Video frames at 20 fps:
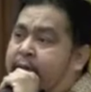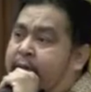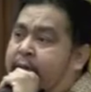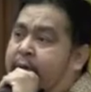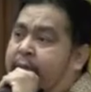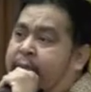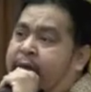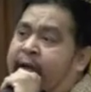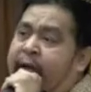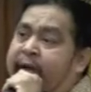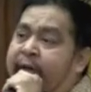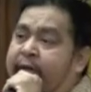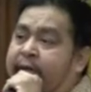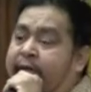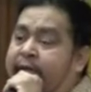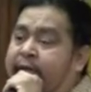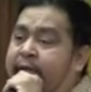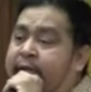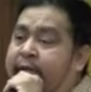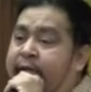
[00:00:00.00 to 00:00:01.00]
back
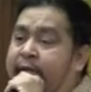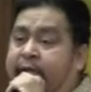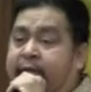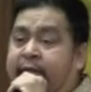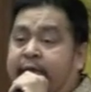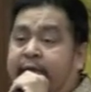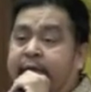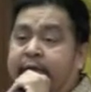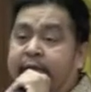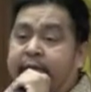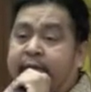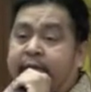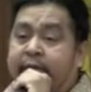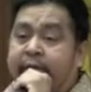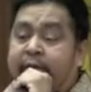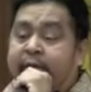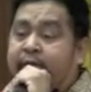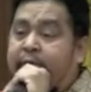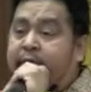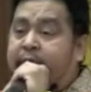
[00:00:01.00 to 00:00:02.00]
then,
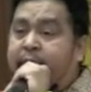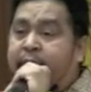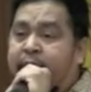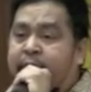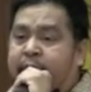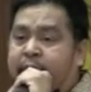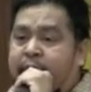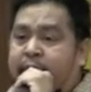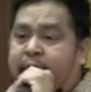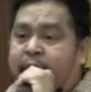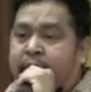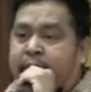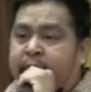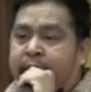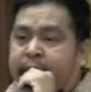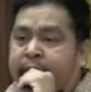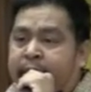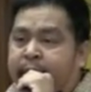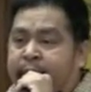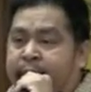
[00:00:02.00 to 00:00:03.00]
you know,
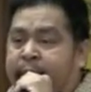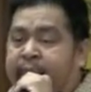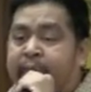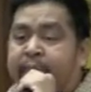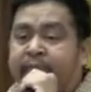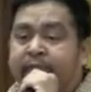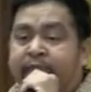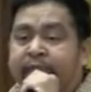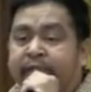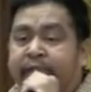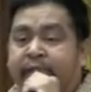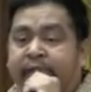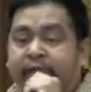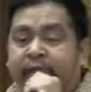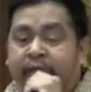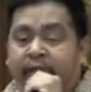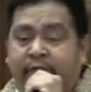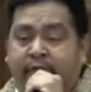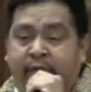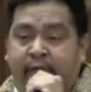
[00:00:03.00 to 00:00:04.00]
people just
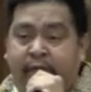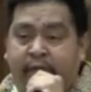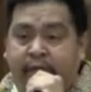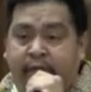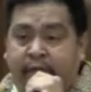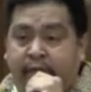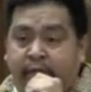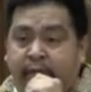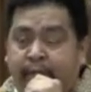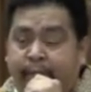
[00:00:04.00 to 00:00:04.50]
dealt with it.